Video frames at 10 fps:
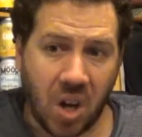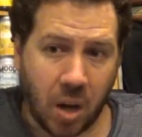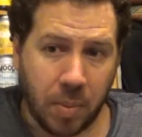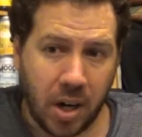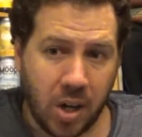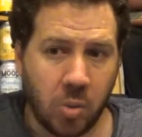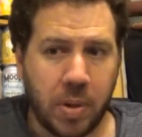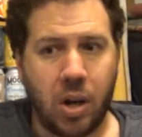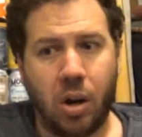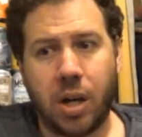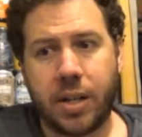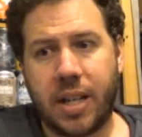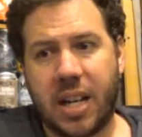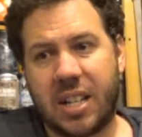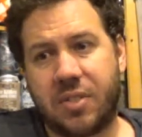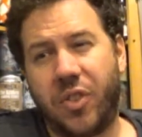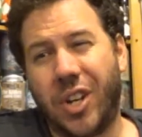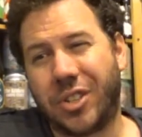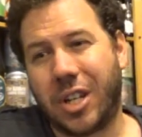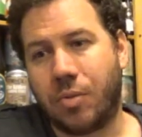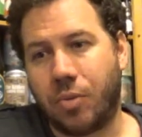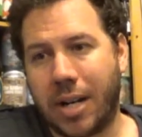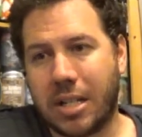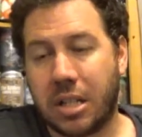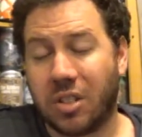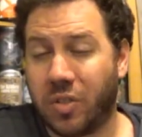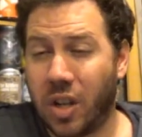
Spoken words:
I'm a little bit higher than that. That's 13 ratings.